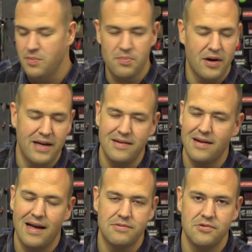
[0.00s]
But Brian did an
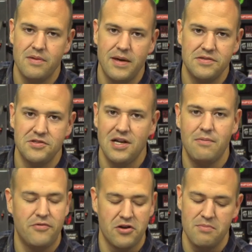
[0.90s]
absolutely amazing job.
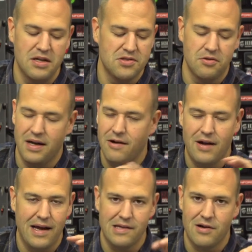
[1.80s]
If you're in Minnesota, I would
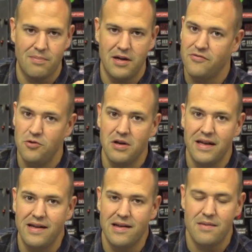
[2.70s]
highly recommend if you can
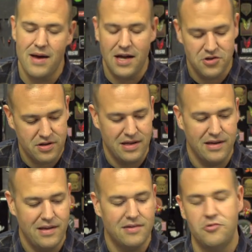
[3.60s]
get into the match, get
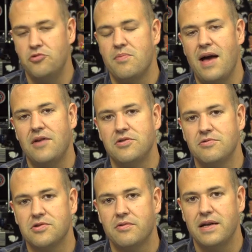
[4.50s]
into the match. It
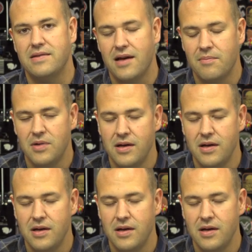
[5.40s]
was a great time.